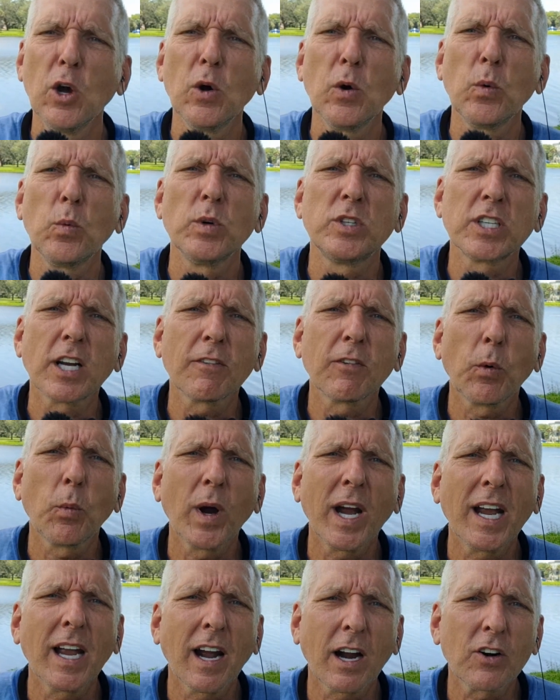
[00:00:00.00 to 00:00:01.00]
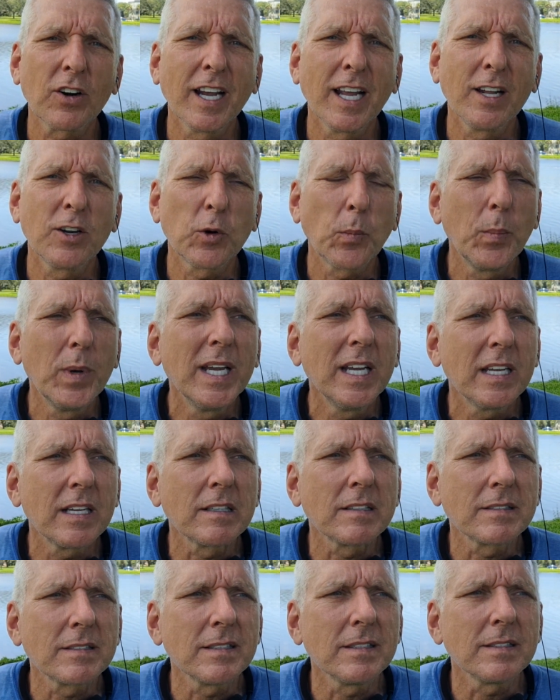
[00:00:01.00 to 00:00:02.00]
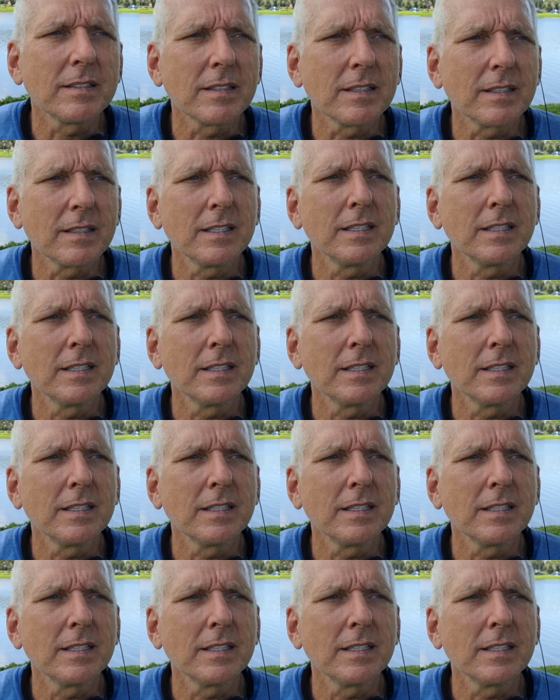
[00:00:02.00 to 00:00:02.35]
whichever way our inner being sees it.